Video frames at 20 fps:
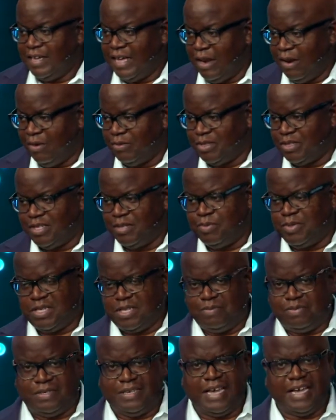and there was a
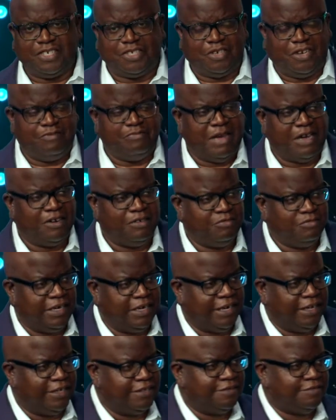substantial amount of
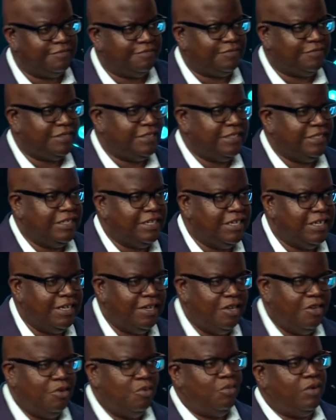money.
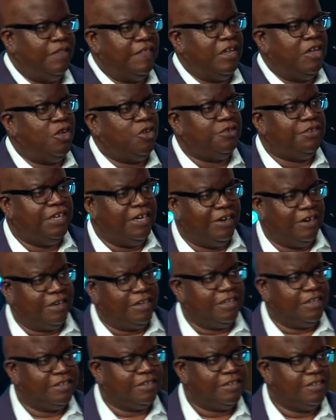Well, the old
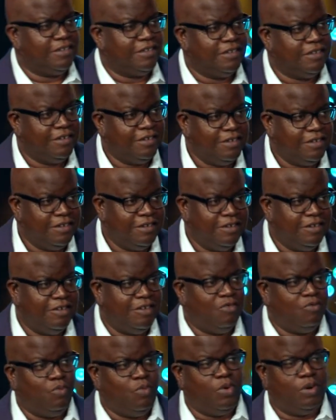Derrick
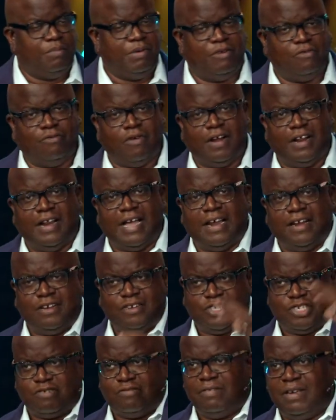would have been running out
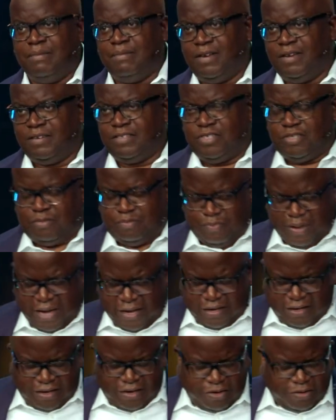here screaming,
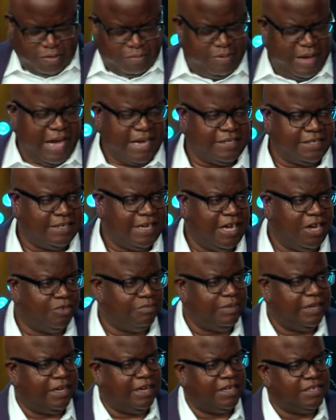passing
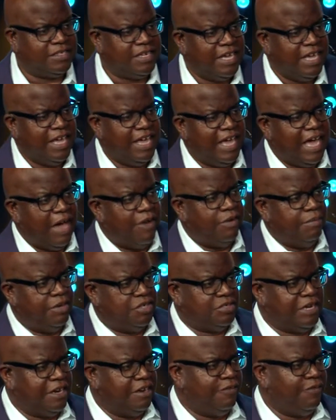out because I would have
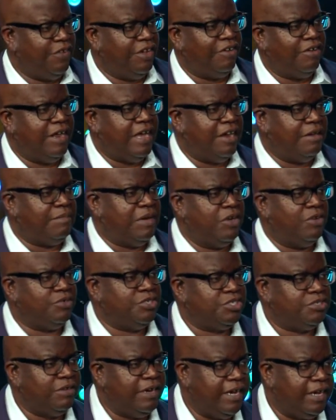been trying to figure it out in my
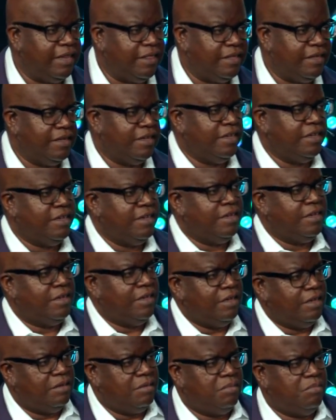own strength.
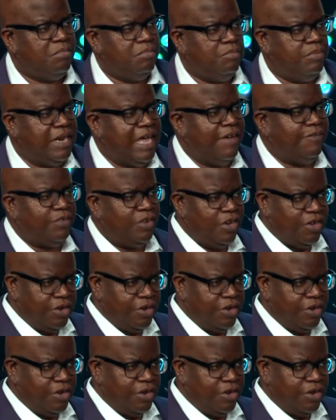But I've